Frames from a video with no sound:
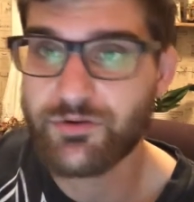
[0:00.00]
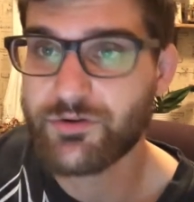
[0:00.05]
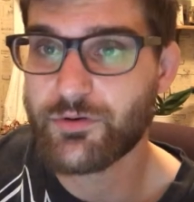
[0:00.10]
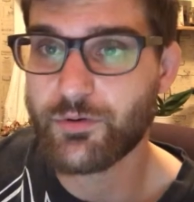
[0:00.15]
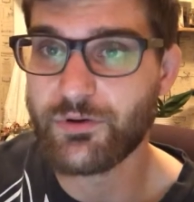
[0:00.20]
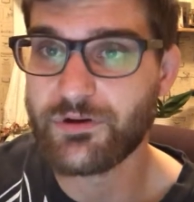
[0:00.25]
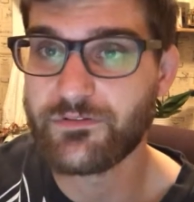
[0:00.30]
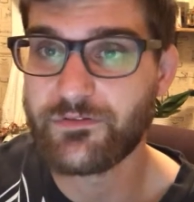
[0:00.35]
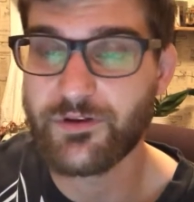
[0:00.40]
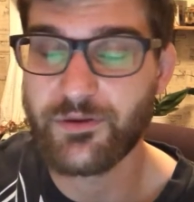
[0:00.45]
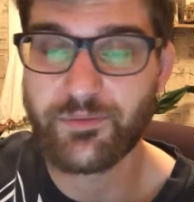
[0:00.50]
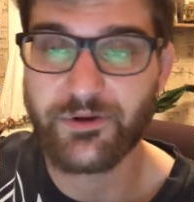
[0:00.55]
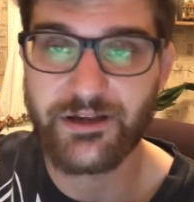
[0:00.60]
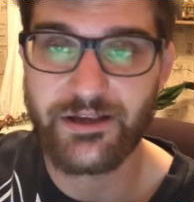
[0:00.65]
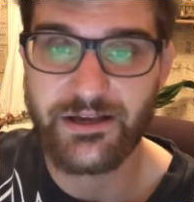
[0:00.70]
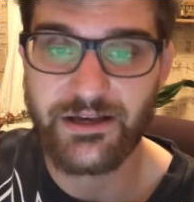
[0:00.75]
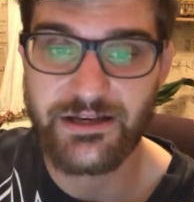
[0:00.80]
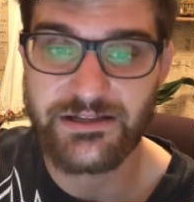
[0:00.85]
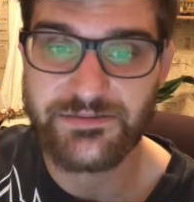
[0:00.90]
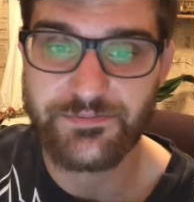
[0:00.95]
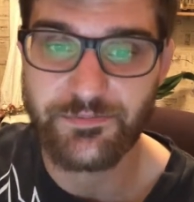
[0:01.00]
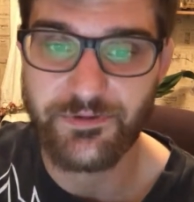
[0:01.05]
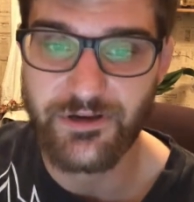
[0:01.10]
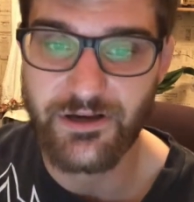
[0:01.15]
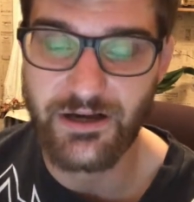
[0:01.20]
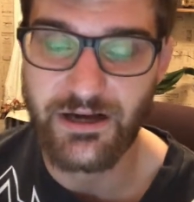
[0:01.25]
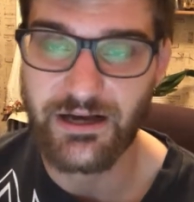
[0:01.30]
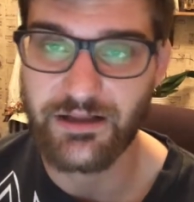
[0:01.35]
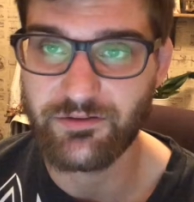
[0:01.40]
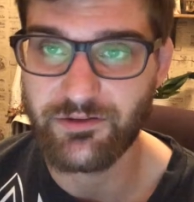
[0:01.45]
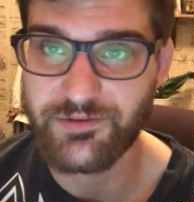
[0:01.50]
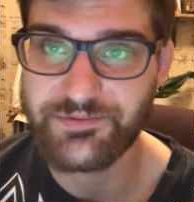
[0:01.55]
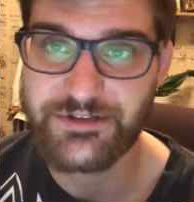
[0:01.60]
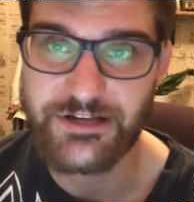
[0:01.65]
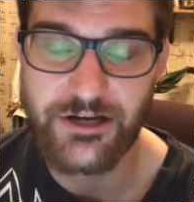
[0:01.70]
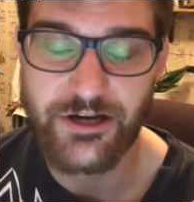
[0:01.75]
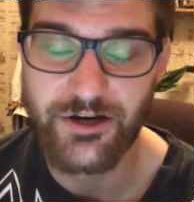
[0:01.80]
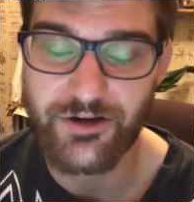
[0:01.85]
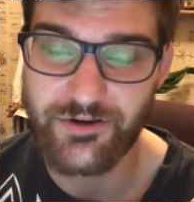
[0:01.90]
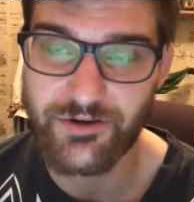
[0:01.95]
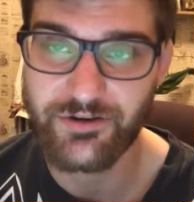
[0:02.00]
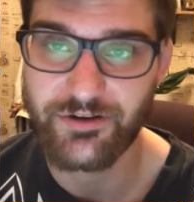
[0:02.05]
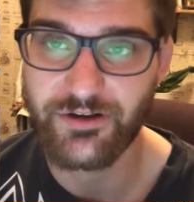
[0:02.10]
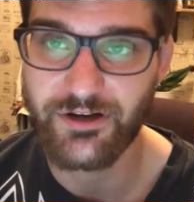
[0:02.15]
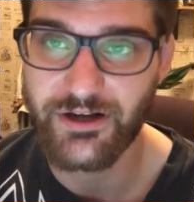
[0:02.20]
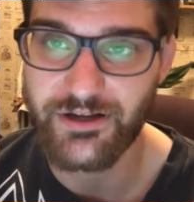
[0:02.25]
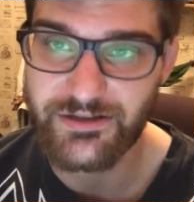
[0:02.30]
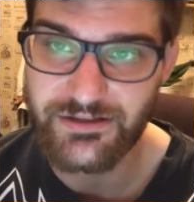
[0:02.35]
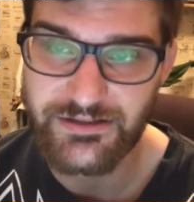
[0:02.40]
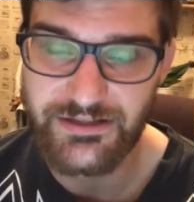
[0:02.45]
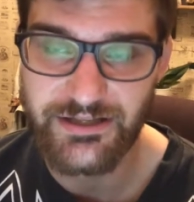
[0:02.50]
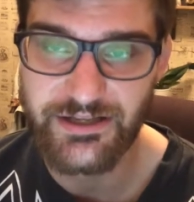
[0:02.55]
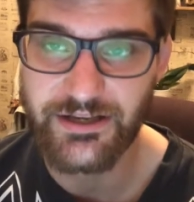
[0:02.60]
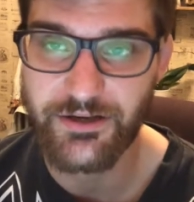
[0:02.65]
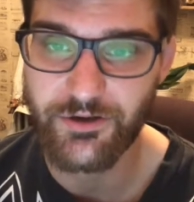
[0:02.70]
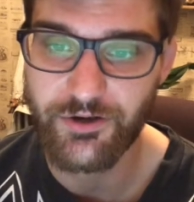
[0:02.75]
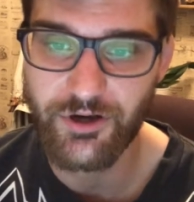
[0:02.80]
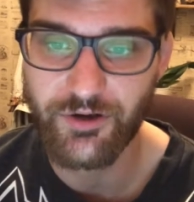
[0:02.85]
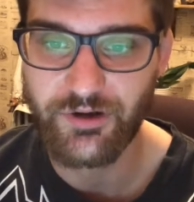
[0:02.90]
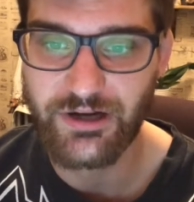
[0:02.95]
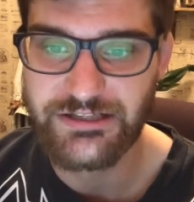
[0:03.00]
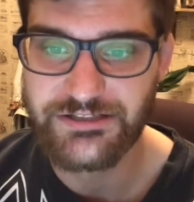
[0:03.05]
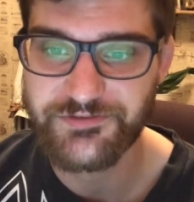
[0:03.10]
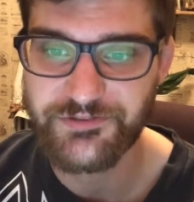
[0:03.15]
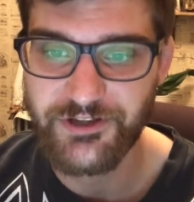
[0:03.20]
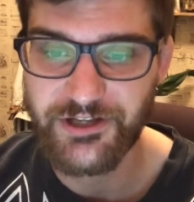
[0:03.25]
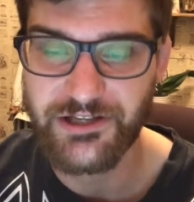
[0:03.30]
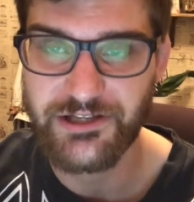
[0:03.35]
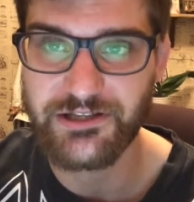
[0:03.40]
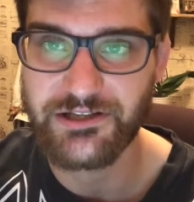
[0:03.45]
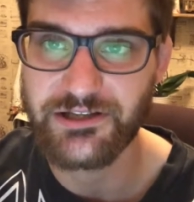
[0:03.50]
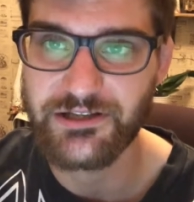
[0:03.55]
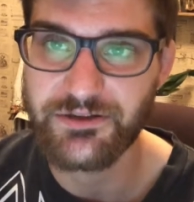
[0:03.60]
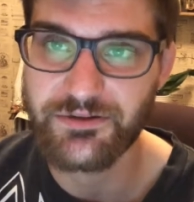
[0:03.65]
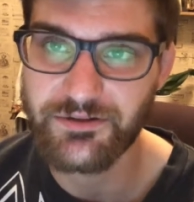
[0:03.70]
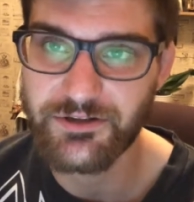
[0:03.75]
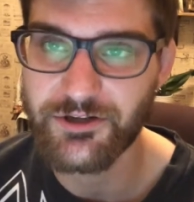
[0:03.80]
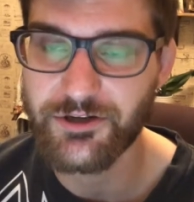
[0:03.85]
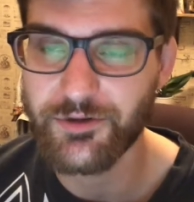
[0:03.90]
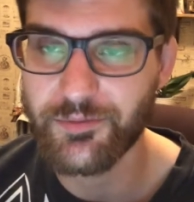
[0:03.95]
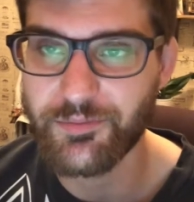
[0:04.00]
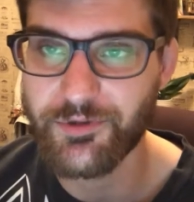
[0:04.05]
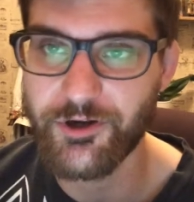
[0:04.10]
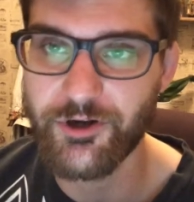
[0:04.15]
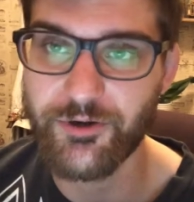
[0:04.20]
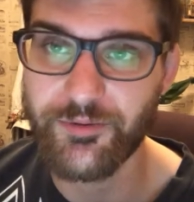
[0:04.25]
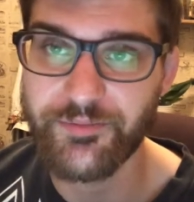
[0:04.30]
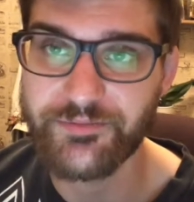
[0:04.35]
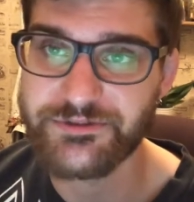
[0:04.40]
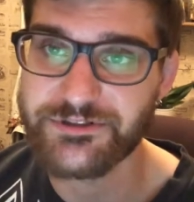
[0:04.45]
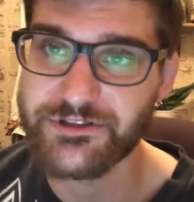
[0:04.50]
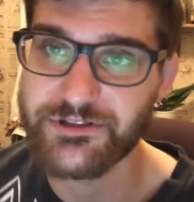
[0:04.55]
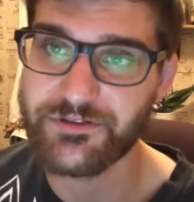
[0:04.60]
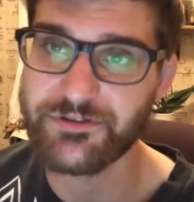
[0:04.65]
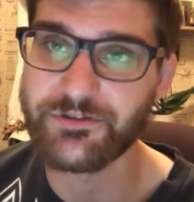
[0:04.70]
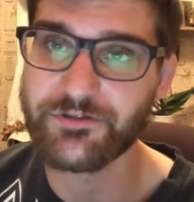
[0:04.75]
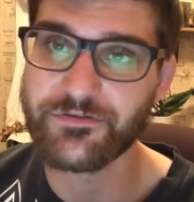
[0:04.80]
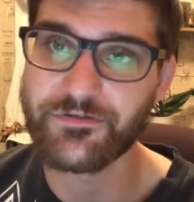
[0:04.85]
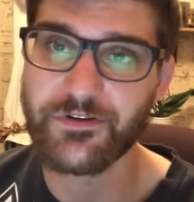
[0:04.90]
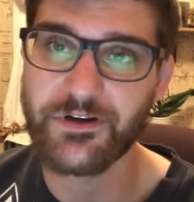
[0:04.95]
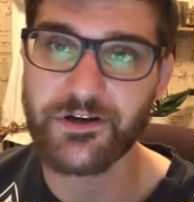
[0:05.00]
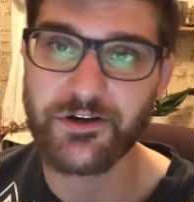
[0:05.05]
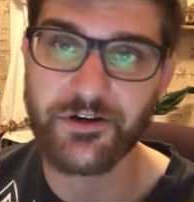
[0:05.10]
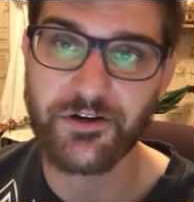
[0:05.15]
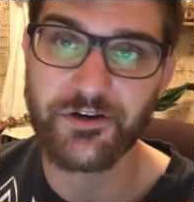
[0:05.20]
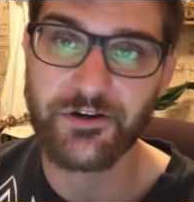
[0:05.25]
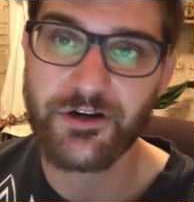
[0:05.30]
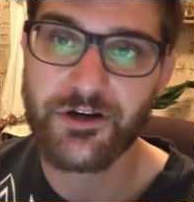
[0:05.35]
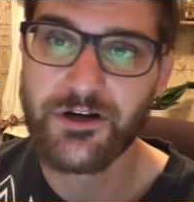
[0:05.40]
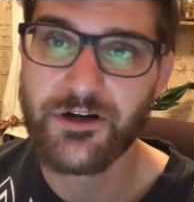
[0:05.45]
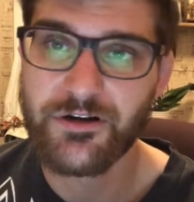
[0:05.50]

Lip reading: Coin flip, I guess, but Lipski got TKO'd her last fight, and Baum's a new fighter,